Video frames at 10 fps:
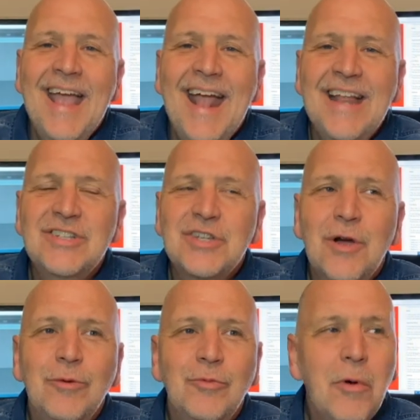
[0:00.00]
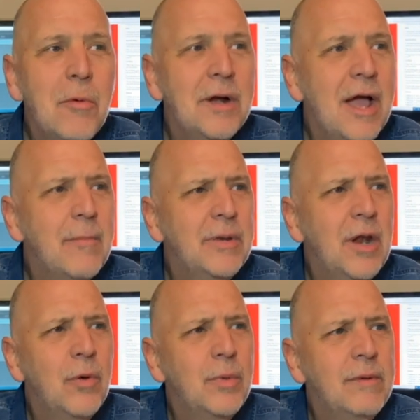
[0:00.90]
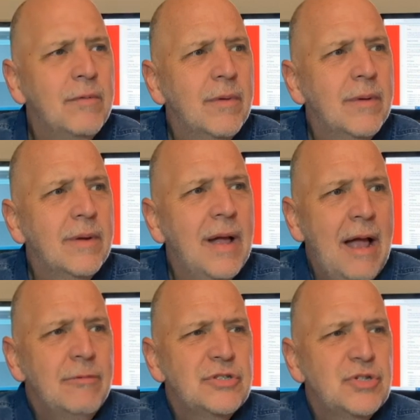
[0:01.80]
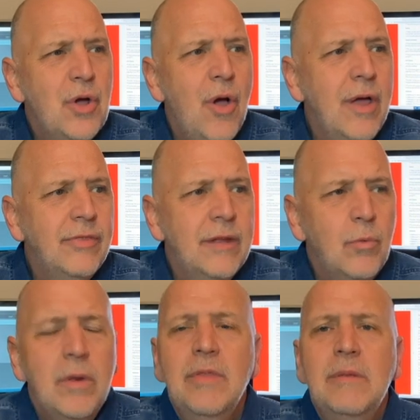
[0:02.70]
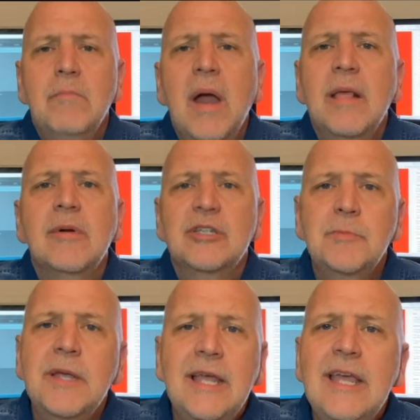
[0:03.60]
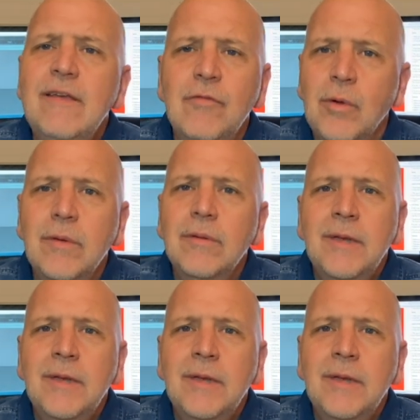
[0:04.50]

And so growing up, I was taught that, well, then money must be evil.